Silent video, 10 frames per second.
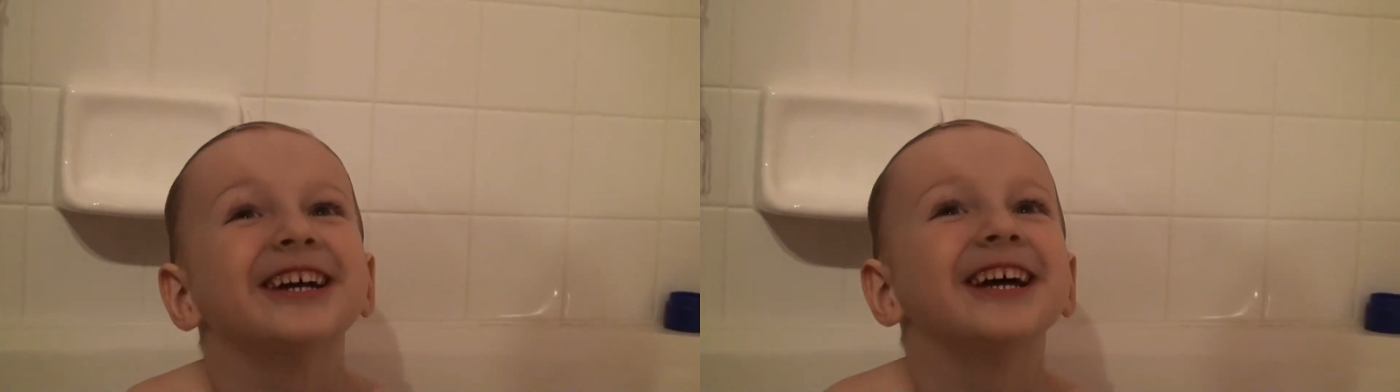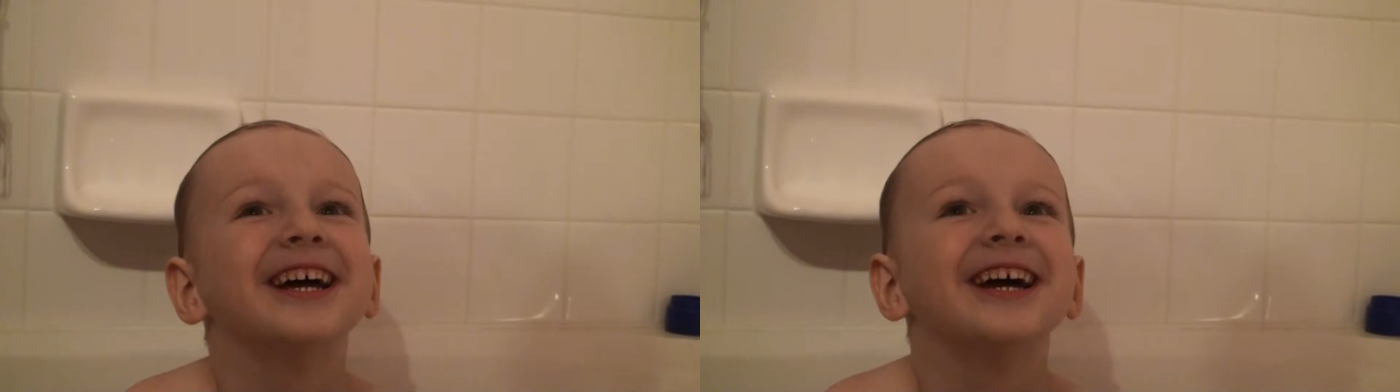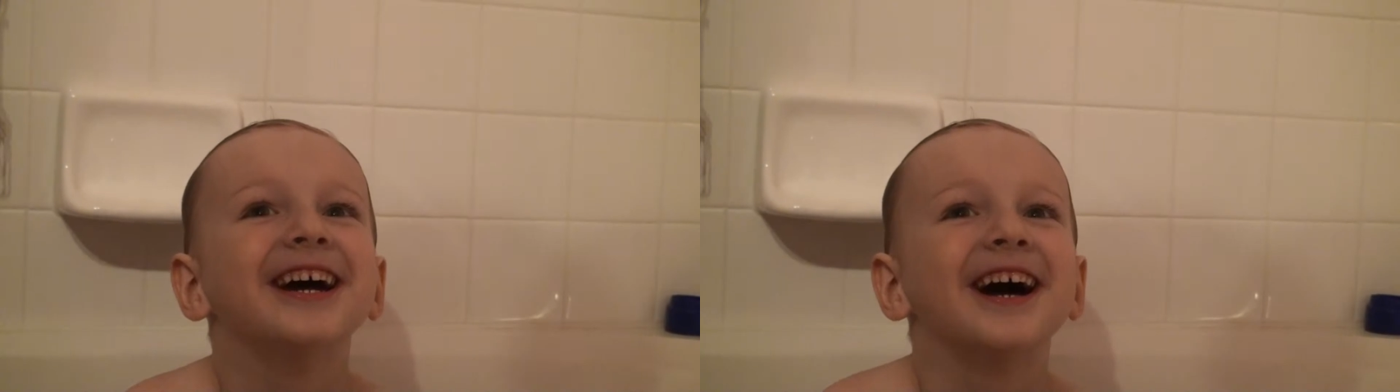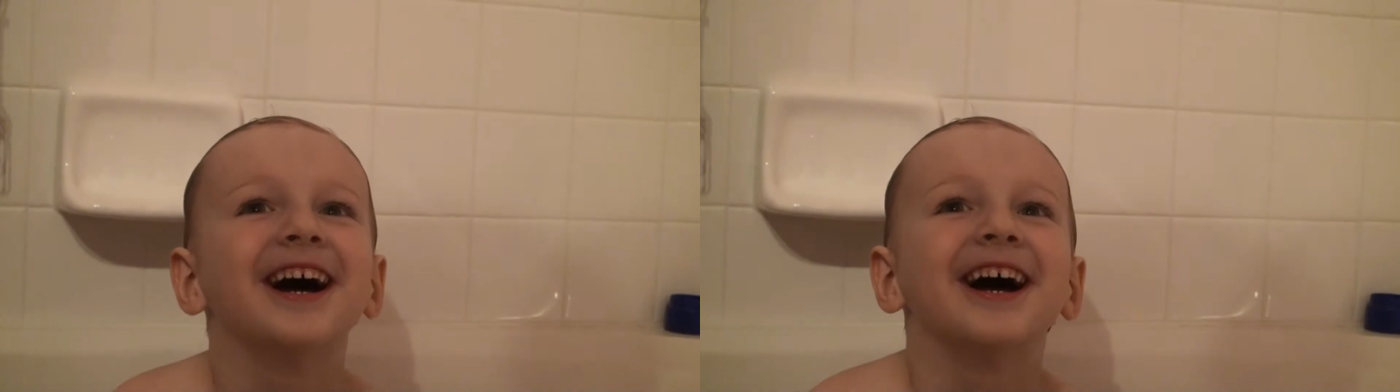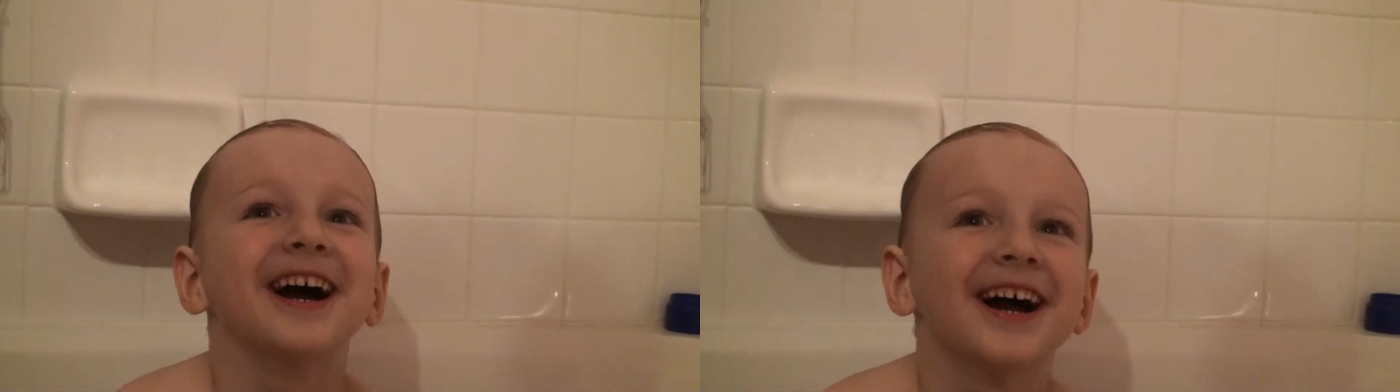I can't
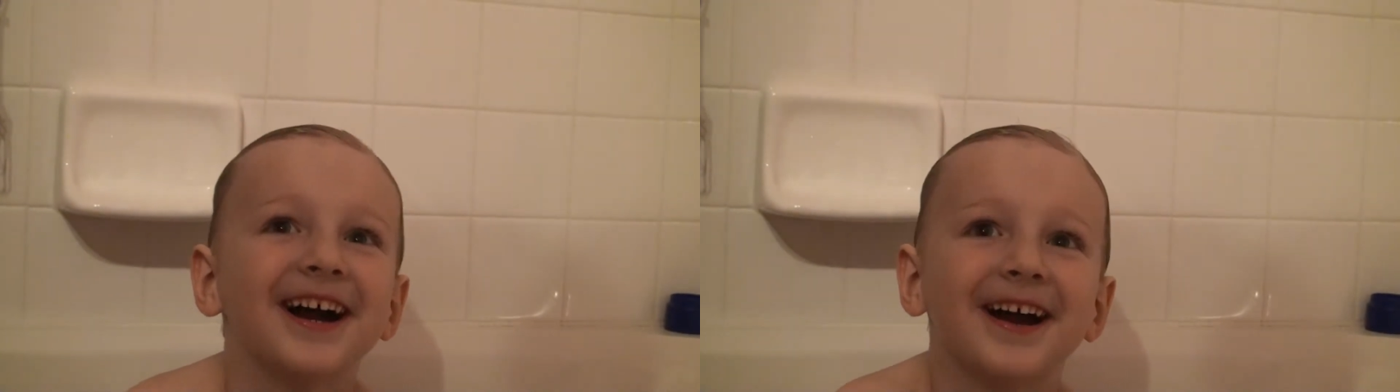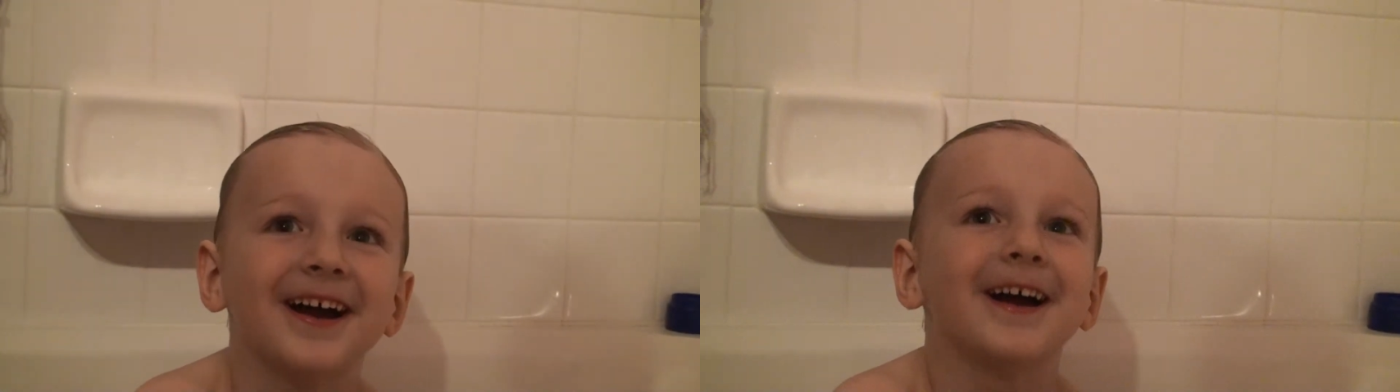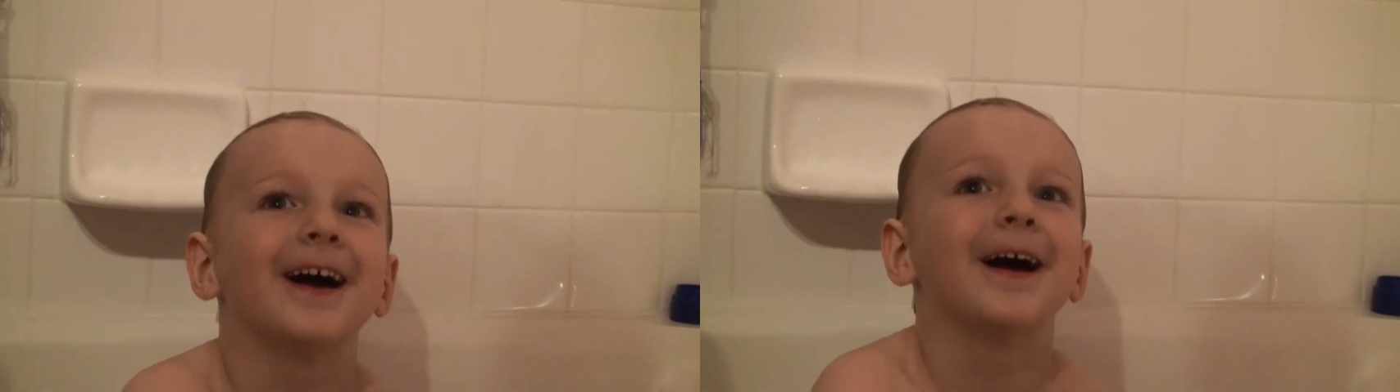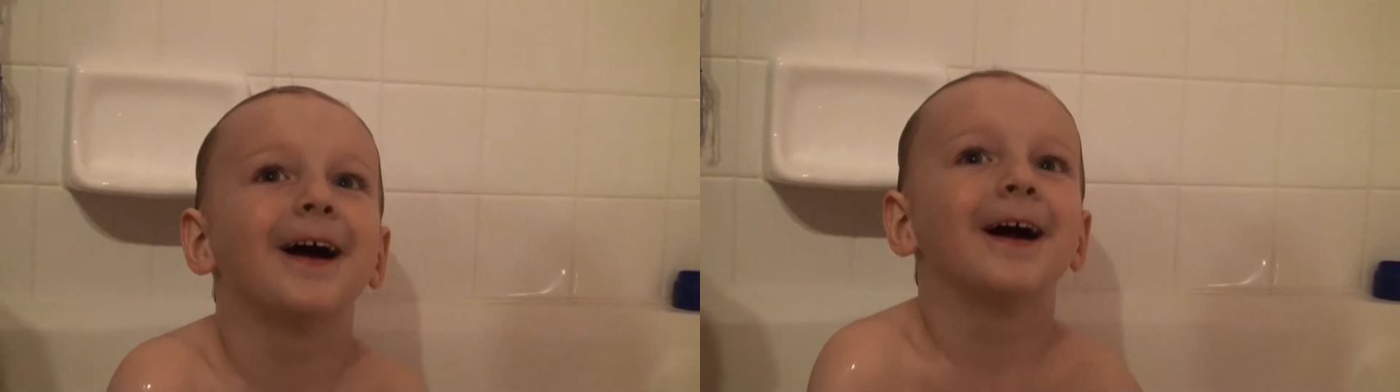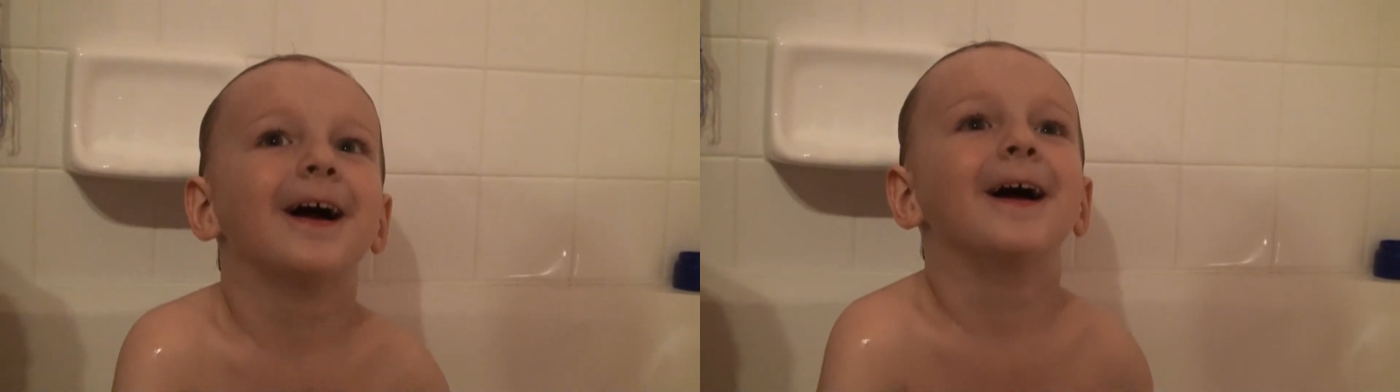believe how many letters you know
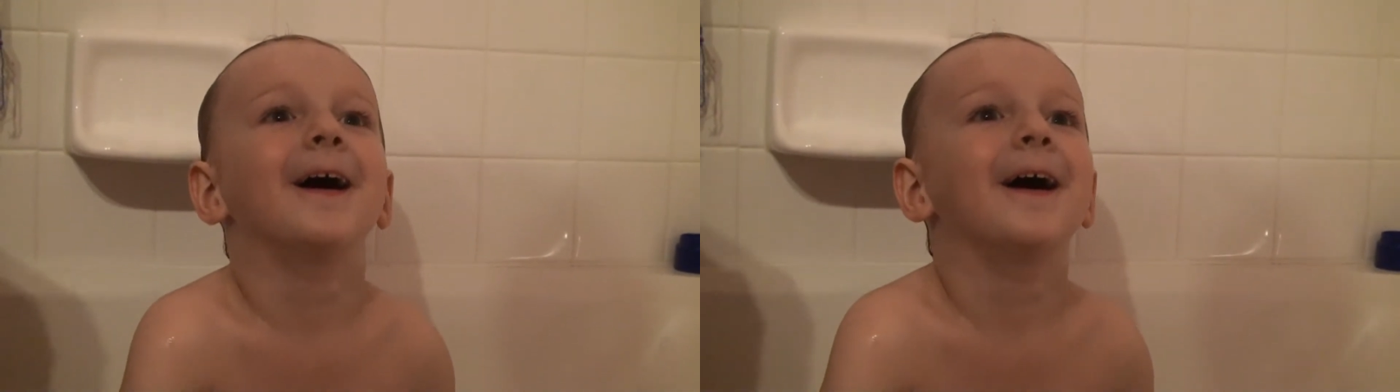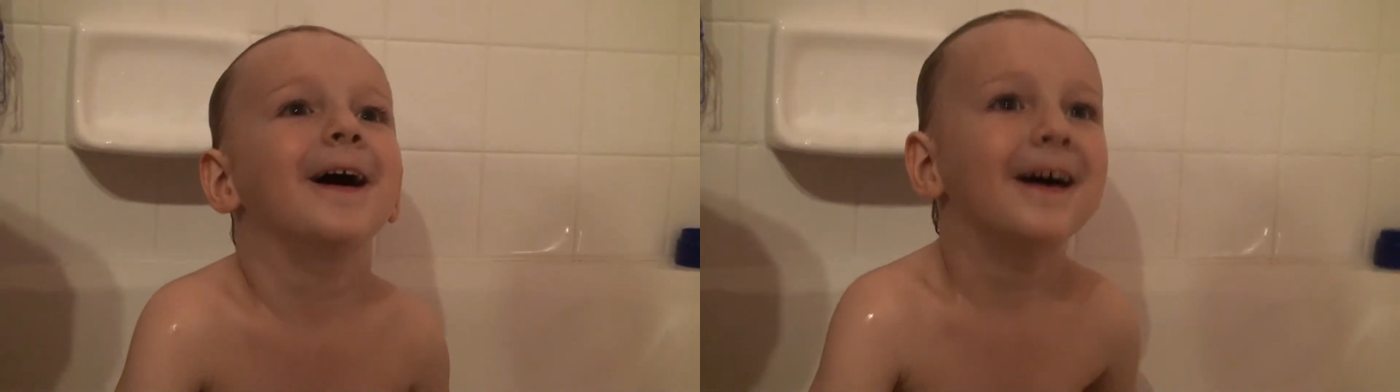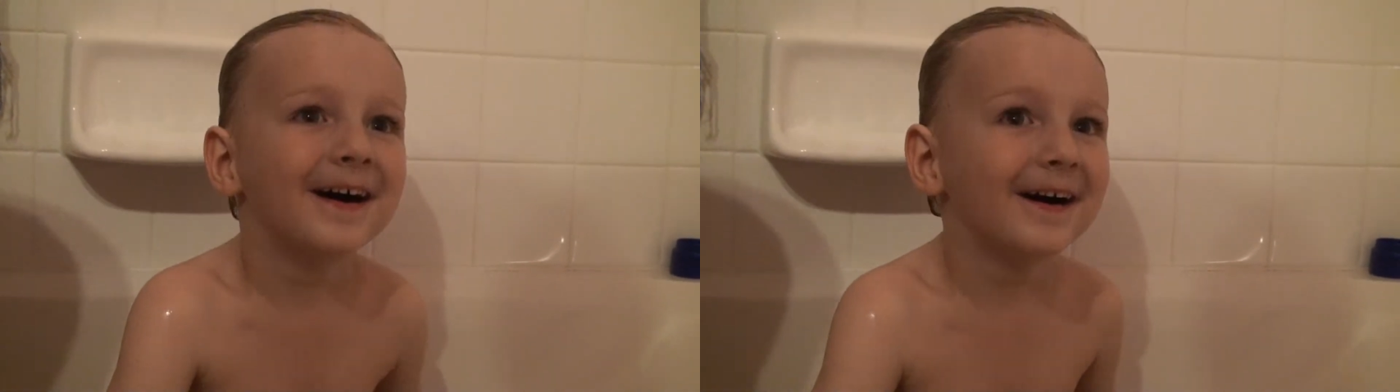all of a sudden.